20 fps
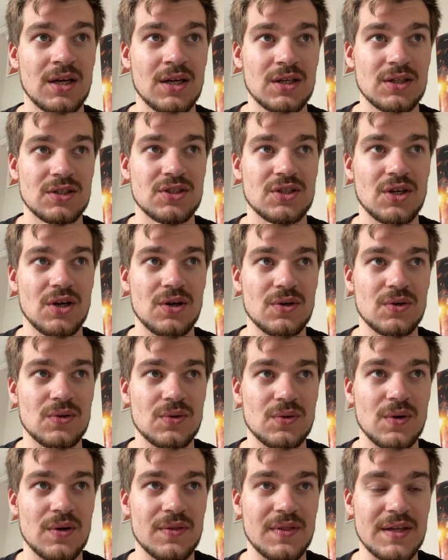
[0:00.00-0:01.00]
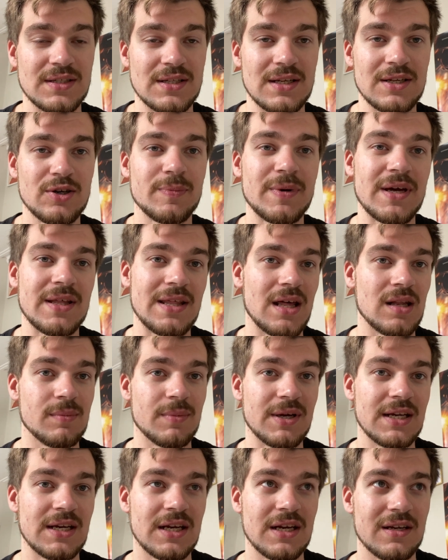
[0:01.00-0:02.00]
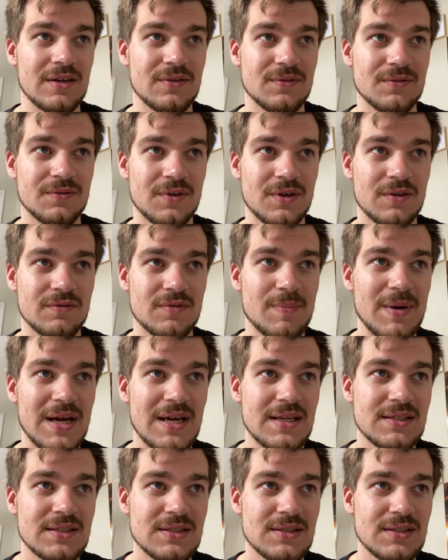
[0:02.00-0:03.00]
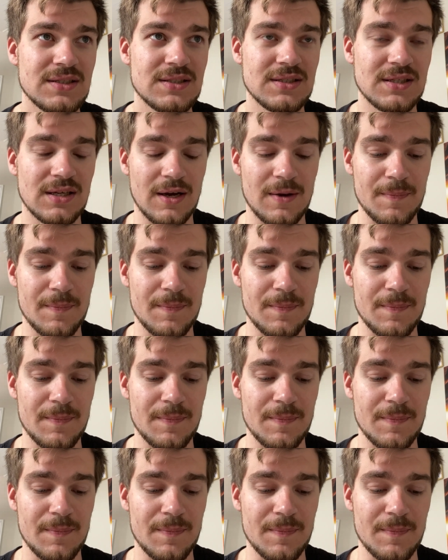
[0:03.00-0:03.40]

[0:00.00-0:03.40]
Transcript: So there's a little bit of that at the beginning of Abandoned.